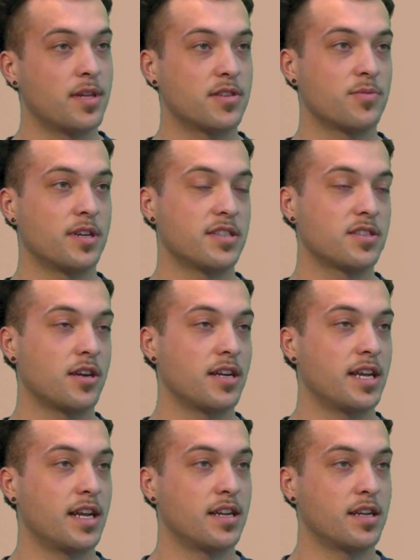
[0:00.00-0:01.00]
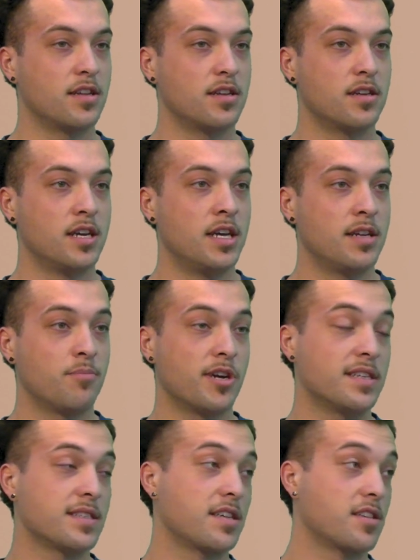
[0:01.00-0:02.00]
That's when I started getting into
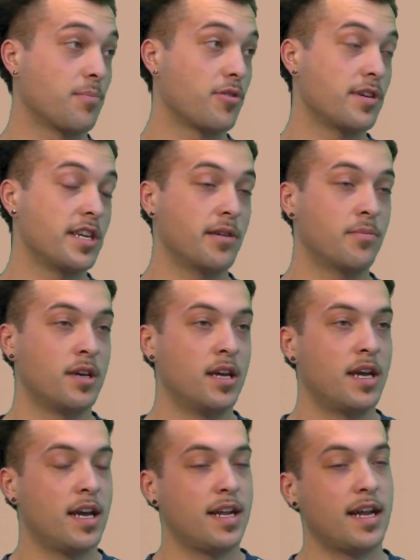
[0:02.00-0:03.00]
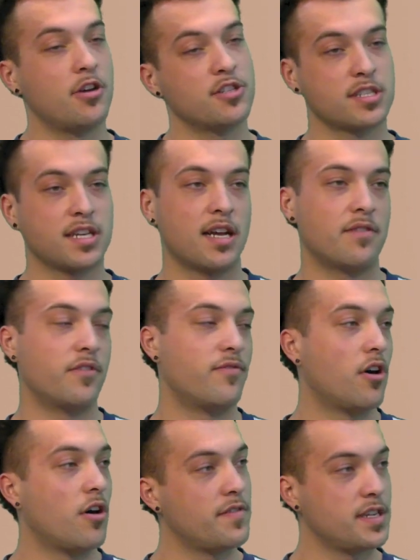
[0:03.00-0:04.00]
brands like Supreme. And now it's just kind of
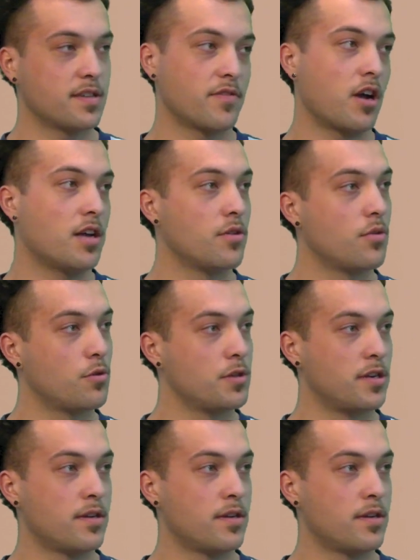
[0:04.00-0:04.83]
evolved as I've gotten older.